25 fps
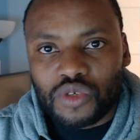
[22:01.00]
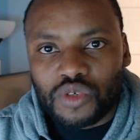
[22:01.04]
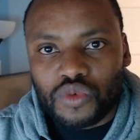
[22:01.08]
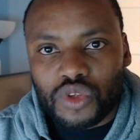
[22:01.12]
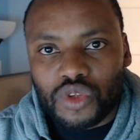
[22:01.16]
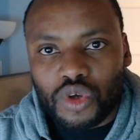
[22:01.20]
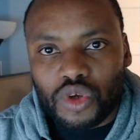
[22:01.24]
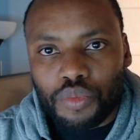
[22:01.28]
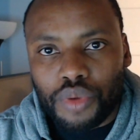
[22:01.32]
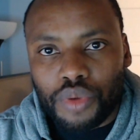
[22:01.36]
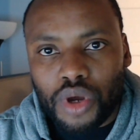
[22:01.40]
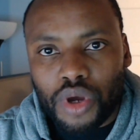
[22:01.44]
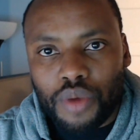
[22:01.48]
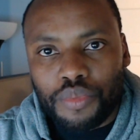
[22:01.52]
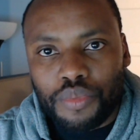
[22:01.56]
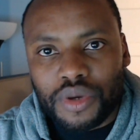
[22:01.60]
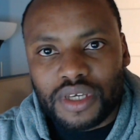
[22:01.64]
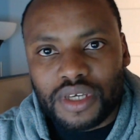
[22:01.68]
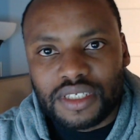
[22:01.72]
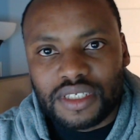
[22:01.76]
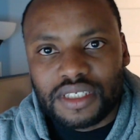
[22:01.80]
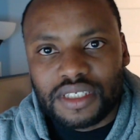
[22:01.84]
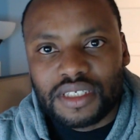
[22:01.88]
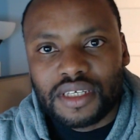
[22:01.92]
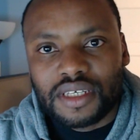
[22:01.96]
alignment with your
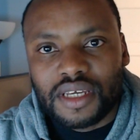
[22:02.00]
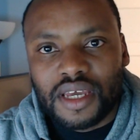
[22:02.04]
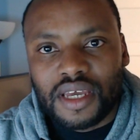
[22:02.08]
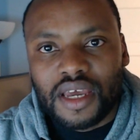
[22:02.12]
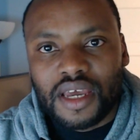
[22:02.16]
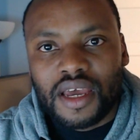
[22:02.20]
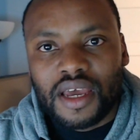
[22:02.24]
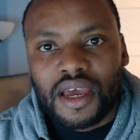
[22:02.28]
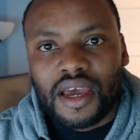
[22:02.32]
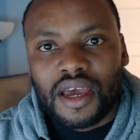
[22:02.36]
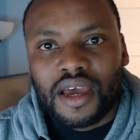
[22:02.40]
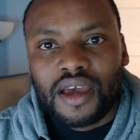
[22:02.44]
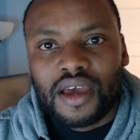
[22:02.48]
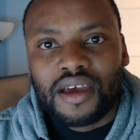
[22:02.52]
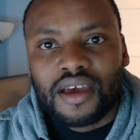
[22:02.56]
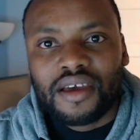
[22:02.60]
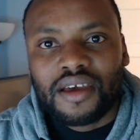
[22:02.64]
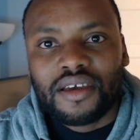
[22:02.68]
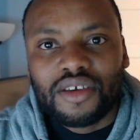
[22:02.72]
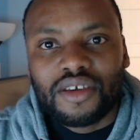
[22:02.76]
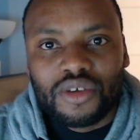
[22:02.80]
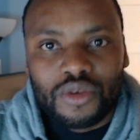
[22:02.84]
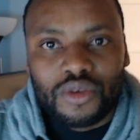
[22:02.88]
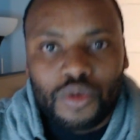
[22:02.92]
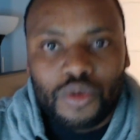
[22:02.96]
purpose,
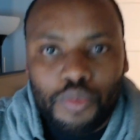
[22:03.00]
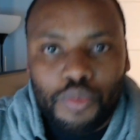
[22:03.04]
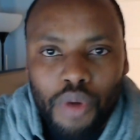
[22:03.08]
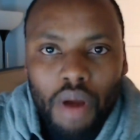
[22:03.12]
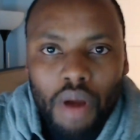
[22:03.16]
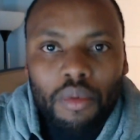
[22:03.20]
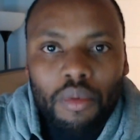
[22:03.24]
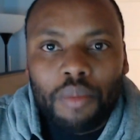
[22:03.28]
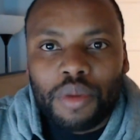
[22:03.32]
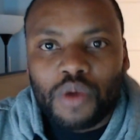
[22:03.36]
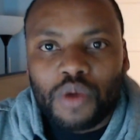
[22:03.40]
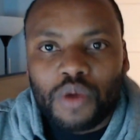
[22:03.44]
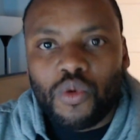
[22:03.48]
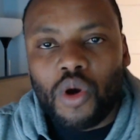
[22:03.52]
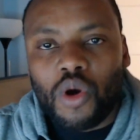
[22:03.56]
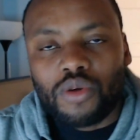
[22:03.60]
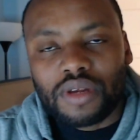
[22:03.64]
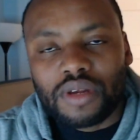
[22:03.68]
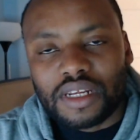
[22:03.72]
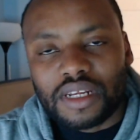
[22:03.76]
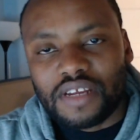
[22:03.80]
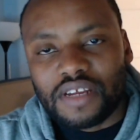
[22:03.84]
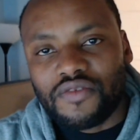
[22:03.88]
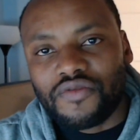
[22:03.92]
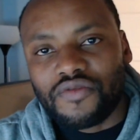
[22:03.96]
you
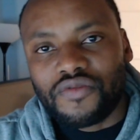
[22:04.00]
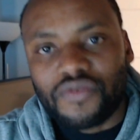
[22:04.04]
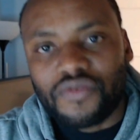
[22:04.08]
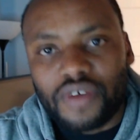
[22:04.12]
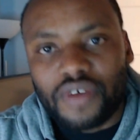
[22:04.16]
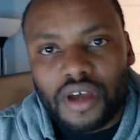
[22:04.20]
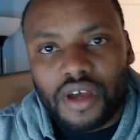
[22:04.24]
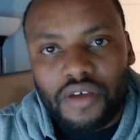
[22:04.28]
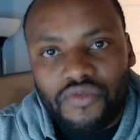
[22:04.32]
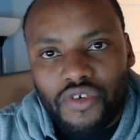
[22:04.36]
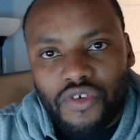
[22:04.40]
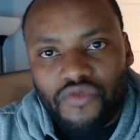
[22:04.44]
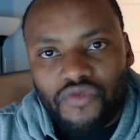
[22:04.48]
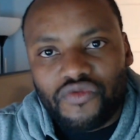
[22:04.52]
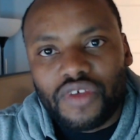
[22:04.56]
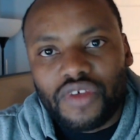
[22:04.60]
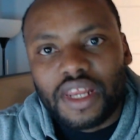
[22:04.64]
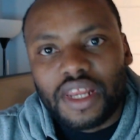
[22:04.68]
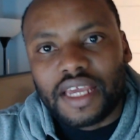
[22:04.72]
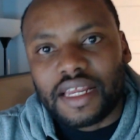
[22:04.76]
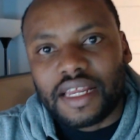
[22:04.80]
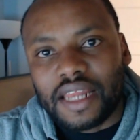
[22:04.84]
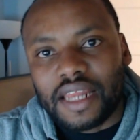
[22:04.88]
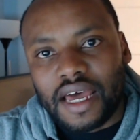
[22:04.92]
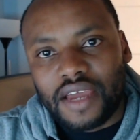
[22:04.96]
probably won't live a
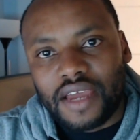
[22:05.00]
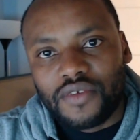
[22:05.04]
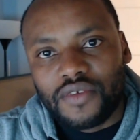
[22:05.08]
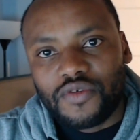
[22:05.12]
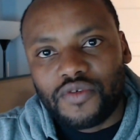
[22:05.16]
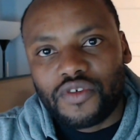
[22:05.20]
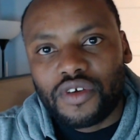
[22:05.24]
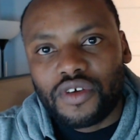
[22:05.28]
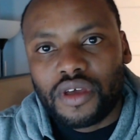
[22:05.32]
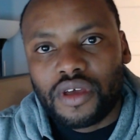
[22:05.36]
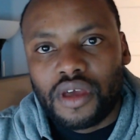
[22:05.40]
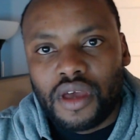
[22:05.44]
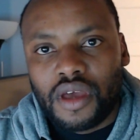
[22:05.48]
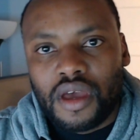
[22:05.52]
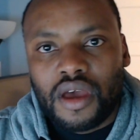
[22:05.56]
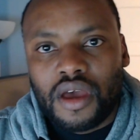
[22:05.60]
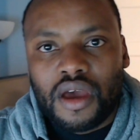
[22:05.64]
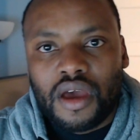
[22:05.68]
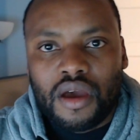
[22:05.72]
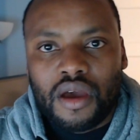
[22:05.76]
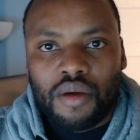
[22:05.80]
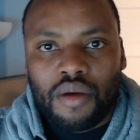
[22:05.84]
fulfilling life.